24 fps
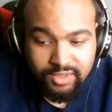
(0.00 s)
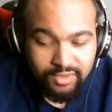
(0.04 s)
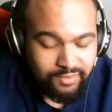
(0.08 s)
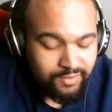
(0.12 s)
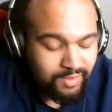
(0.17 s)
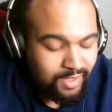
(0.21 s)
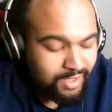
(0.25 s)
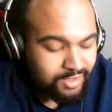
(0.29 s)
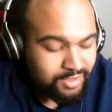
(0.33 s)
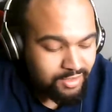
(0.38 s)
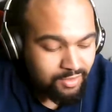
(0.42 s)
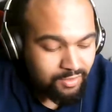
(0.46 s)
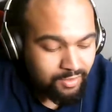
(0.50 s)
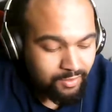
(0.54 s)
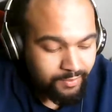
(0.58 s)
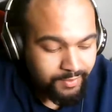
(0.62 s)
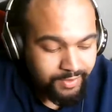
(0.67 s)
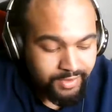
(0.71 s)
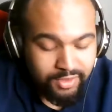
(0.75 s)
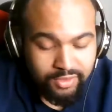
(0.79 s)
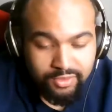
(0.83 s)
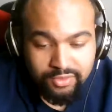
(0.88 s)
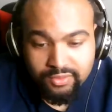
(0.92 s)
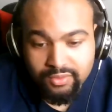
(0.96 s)
You guys know what
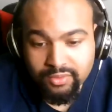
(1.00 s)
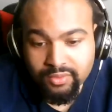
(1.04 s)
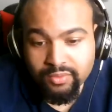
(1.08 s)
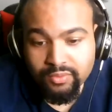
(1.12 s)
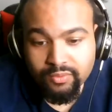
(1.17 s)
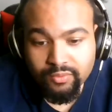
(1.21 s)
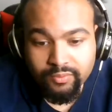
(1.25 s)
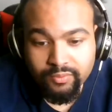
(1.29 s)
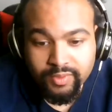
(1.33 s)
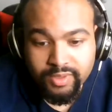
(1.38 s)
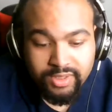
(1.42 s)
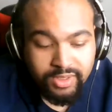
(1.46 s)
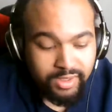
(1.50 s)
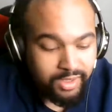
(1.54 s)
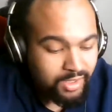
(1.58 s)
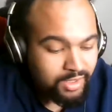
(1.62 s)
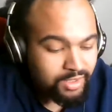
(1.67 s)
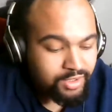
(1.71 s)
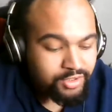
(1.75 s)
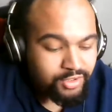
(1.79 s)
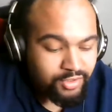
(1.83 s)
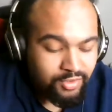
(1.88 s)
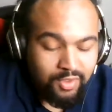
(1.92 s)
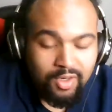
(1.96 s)
we do. We
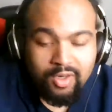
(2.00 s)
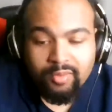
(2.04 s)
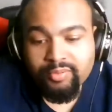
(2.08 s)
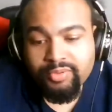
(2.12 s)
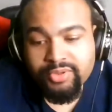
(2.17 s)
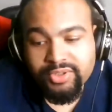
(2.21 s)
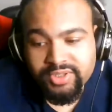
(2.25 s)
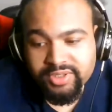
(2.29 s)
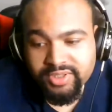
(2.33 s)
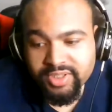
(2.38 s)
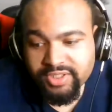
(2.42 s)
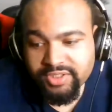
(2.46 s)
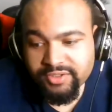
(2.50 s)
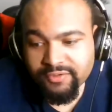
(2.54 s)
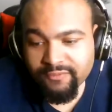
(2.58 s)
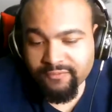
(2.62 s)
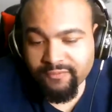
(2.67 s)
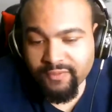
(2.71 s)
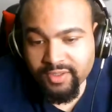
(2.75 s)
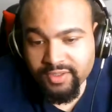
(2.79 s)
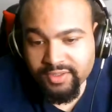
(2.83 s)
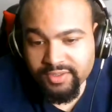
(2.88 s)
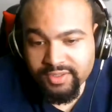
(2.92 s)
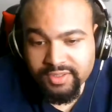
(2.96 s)
show our appreciation
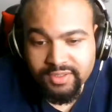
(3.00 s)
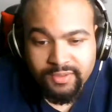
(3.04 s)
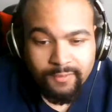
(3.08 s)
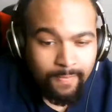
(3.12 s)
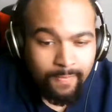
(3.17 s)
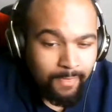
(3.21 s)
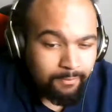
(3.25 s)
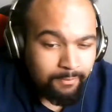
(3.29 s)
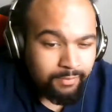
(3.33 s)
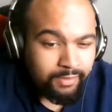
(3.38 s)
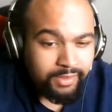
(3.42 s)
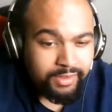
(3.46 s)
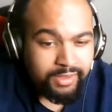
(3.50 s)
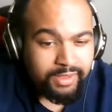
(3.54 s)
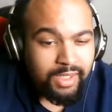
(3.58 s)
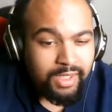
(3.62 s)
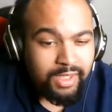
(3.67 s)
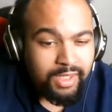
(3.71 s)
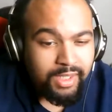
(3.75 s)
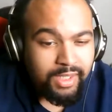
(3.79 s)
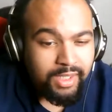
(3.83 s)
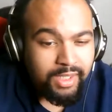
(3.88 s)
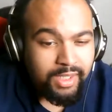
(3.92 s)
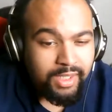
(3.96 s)
first, but
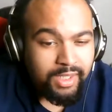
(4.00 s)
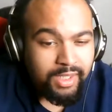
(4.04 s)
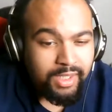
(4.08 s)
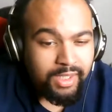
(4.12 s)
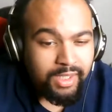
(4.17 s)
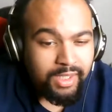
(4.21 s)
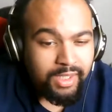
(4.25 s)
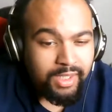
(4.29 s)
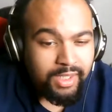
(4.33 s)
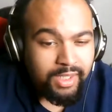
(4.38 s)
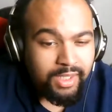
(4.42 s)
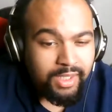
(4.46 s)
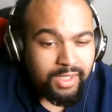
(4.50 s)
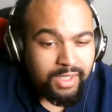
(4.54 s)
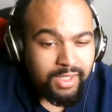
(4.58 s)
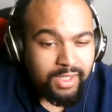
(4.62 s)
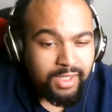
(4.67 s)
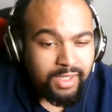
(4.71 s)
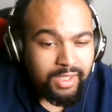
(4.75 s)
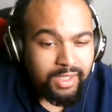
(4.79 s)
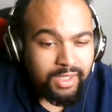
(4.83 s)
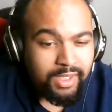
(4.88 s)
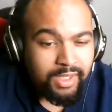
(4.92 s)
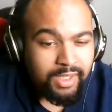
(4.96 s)
we also talk
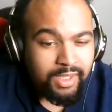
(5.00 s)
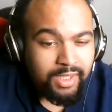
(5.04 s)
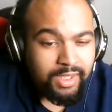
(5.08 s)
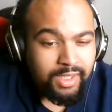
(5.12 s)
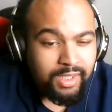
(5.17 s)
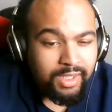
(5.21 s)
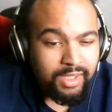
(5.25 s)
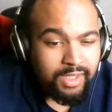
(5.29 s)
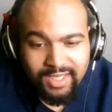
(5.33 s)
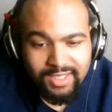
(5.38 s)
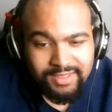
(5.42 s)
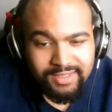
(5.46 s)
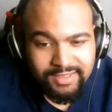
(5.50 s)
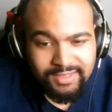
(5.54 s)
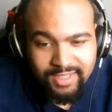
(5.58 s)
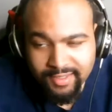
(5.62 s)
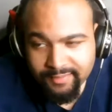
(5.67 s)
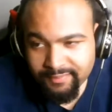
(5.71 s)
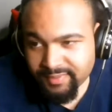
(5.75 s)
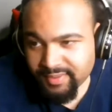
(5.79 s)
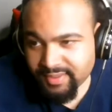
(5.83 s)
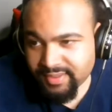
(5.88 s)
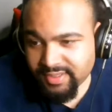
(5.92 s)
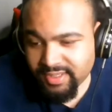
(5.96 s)
about sports, hot
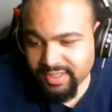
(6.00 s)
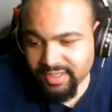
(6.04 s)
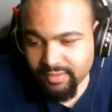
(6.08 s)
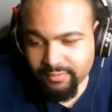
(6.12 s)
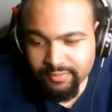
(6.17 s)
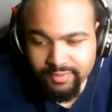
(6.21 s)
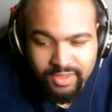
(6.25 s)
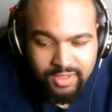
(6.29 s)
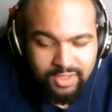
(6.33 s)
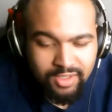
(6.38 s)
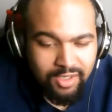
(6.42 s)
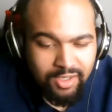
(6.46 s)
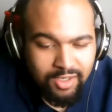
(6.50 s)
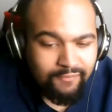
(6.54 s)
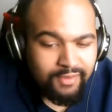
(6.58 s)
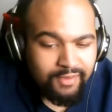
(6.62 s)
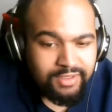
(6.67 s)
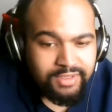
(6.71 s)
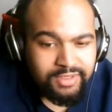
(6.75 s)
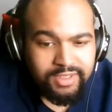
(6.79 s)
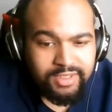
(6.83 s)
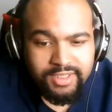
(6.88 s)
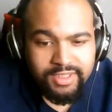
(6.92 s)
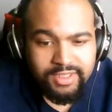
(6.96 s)
topics, and then we get it off
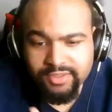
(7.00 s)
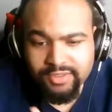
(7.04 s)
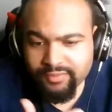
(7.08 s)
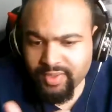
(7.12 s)
our chest.